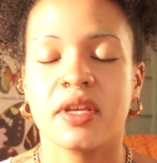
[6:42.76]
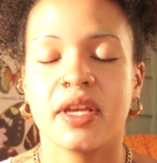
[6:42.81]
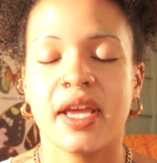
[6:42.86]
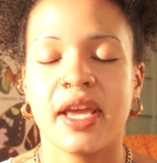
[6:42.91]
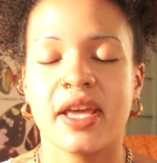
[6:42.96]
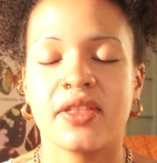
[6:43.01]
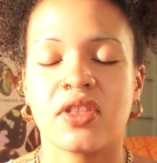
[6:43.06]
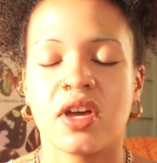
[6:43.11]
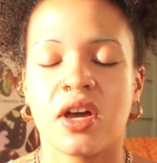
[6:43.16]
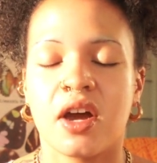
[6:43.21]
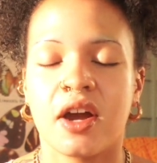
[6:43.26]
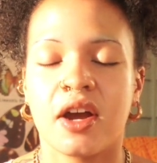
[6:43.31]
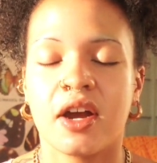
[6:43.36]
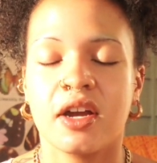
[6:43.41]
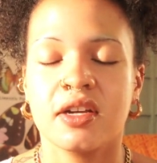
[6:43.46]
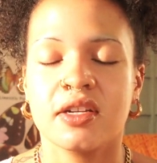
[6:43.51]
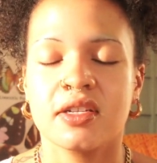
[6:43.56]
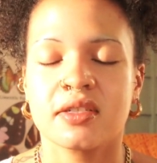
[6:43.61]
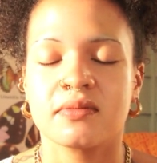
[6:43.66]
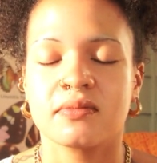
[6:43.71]
and the
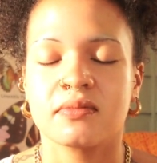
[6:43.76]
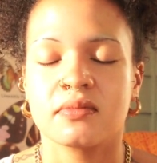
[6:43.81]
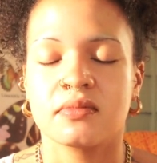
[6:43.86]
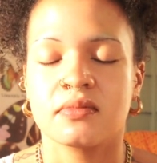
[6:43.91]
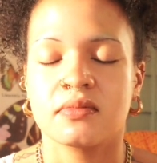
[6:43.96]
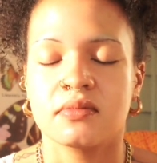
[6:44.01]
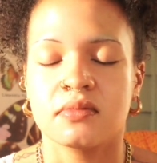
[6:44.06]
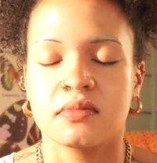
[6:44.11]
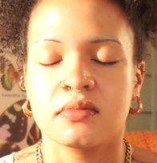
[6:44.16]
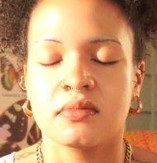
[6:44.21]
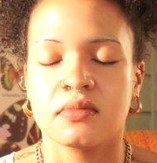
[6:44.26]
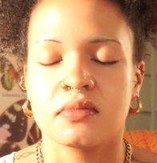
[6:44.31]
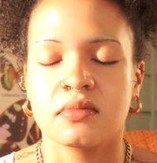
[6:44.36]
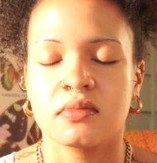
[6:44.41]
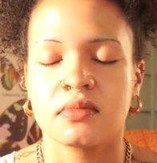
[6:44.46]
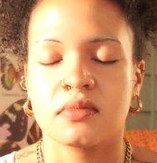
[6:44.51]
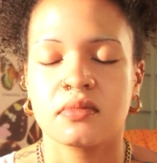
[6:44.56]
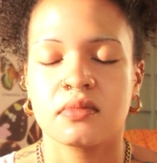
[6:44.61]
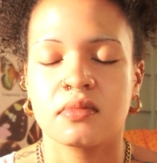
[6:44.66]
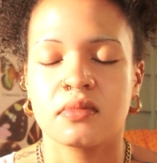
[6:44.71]
heart.
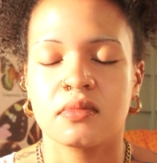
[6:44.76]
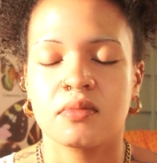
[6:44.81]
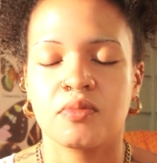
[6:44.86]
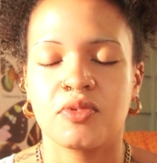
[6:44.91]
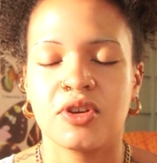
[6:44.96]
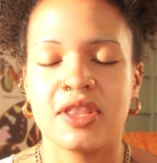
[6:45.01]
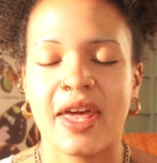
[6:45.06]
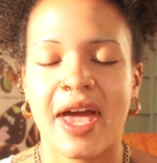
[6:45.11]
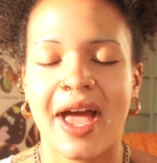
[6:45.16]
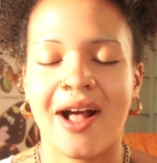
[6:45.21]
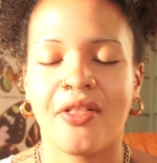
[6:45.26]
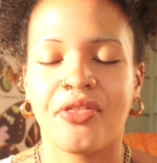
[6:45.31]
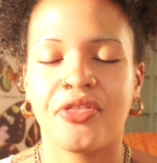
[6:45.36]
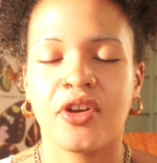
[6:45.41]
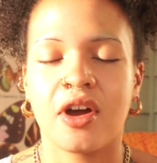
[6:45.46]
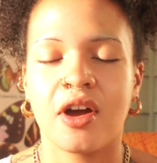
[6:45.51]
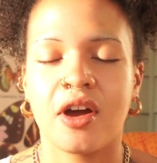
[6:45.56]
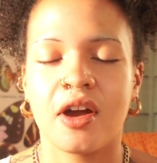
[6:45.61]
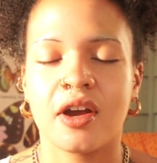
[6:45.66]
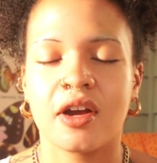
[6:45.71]
Breathe out
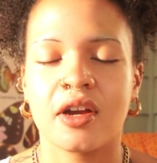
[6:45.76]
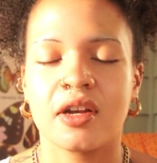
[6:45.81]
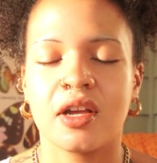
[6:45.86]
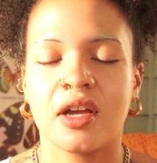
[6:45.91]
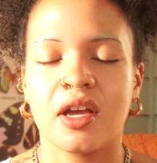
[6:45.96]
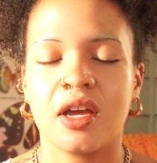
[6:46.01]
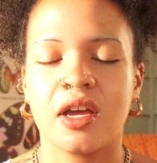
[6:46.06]
the heart.